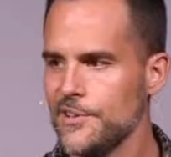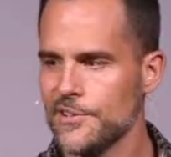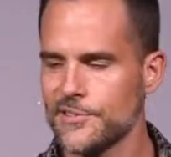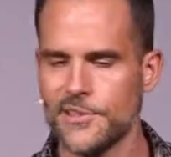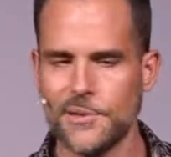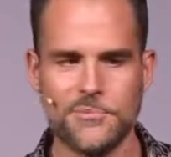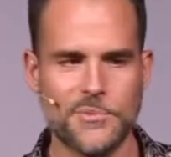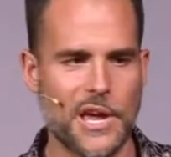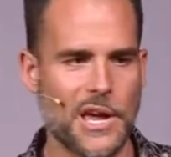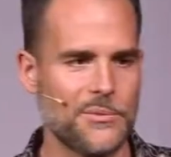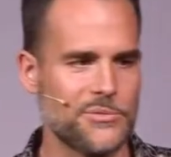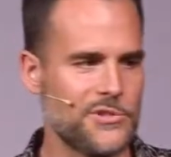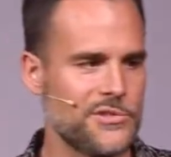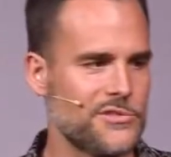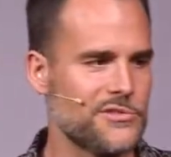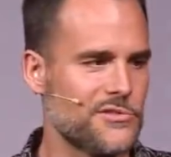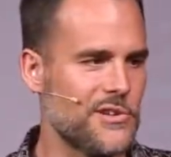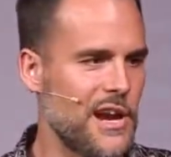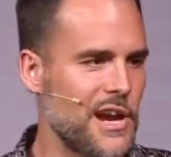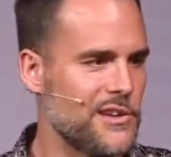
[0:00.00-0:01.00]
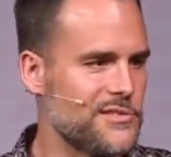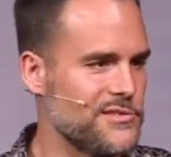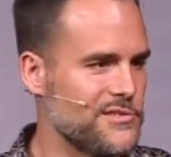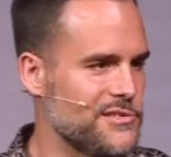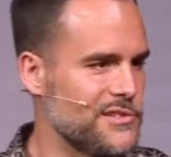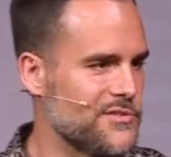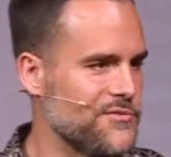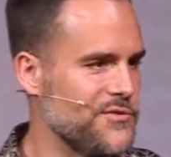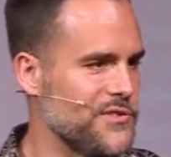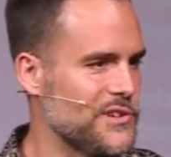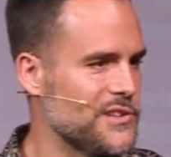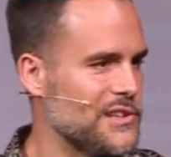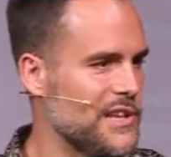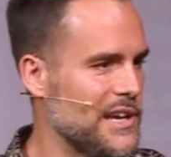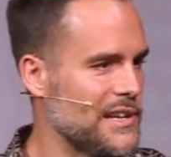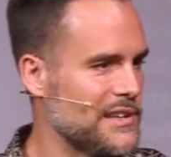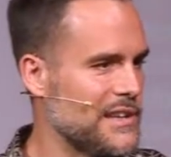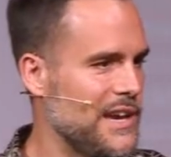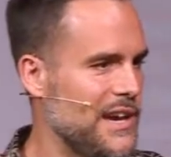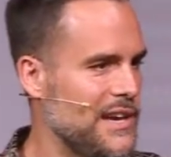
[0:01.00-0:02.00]
You know, sometimes distractions can feel
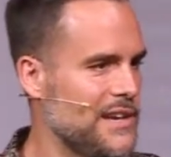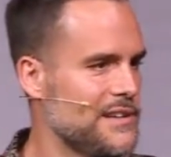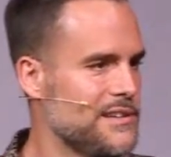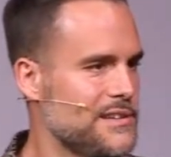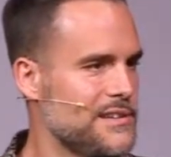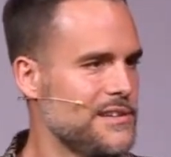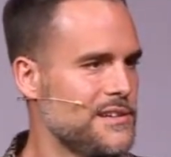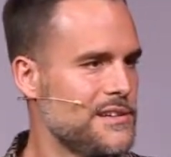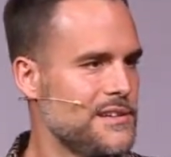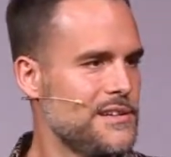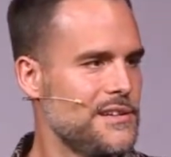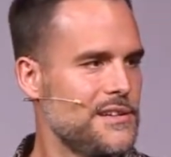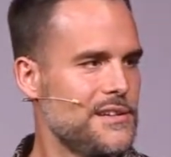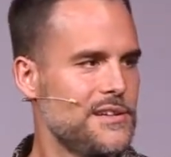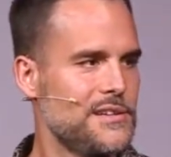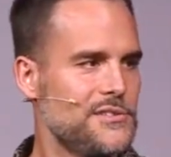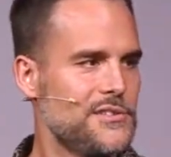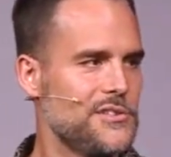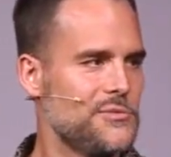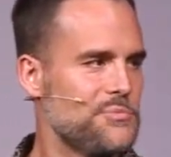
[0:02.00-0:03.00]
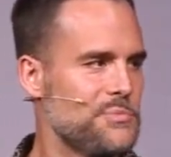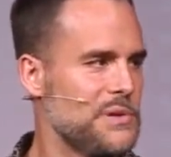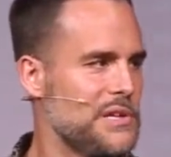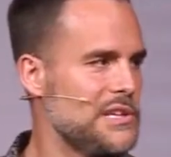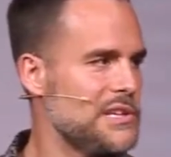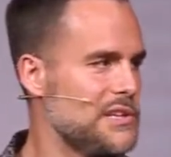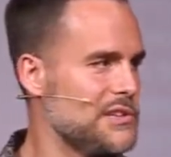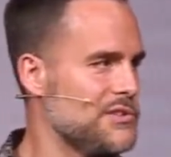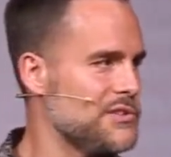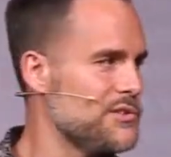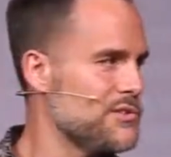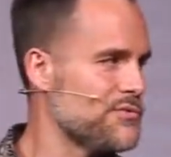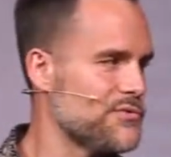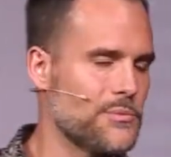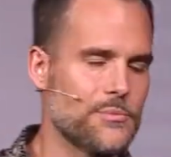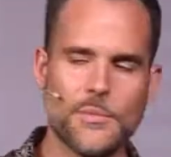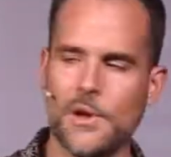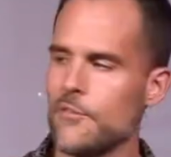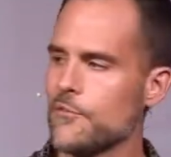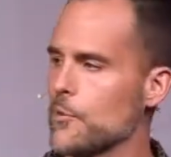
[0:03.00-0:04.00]
like that just beating you
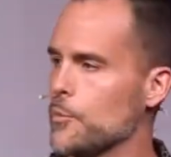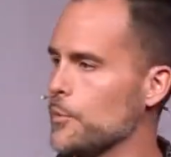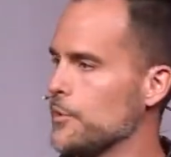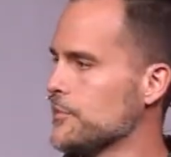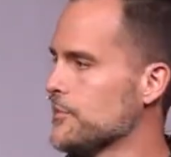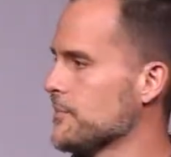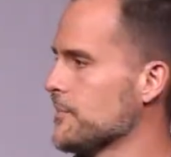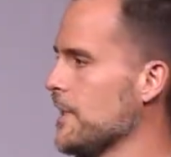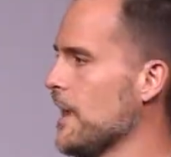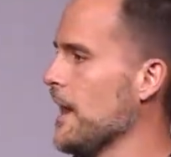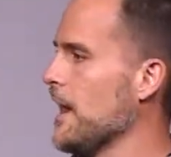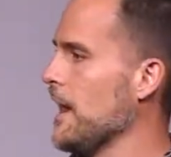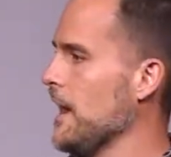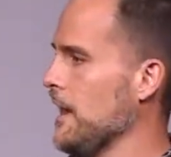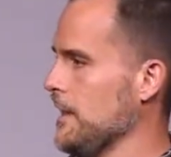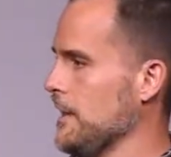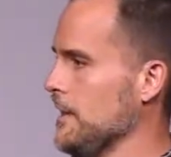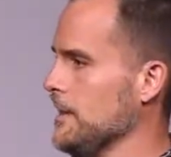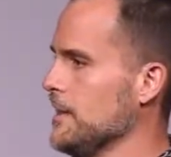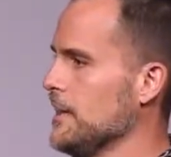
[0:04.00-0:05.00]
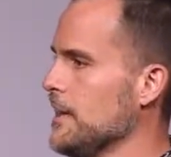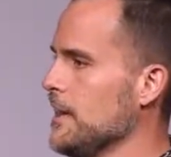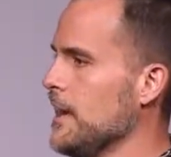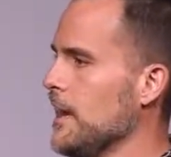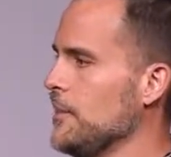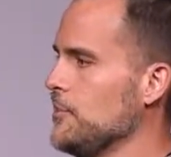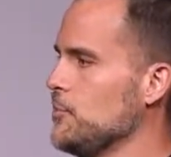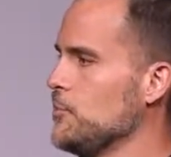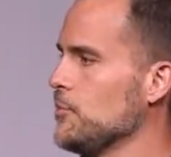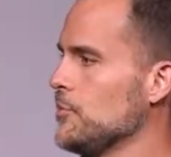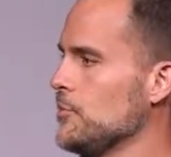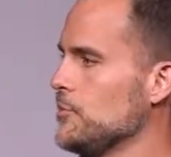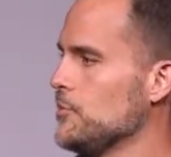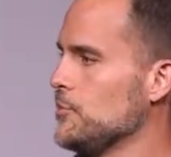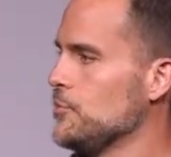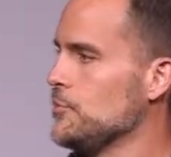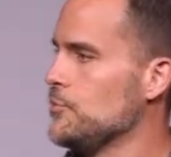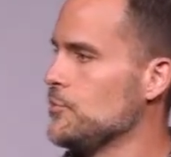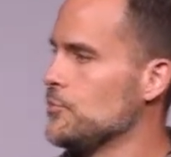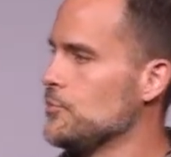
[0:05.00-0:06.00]
from every which side, and, and you,
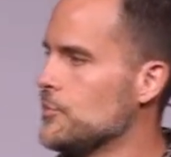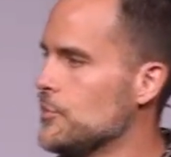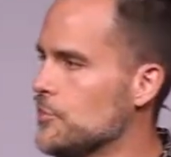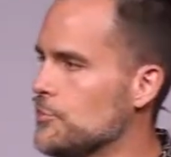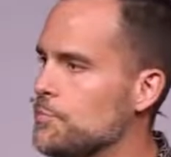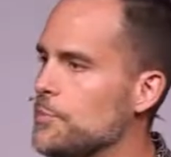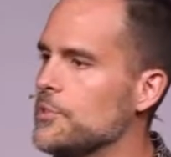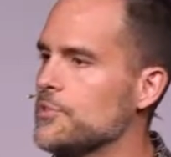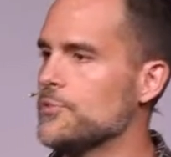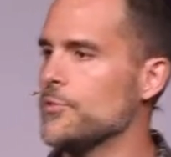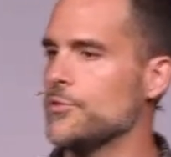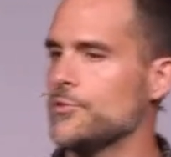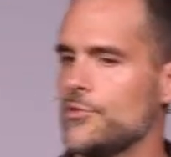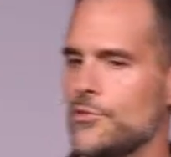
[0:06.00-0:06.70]
you, you dismiss those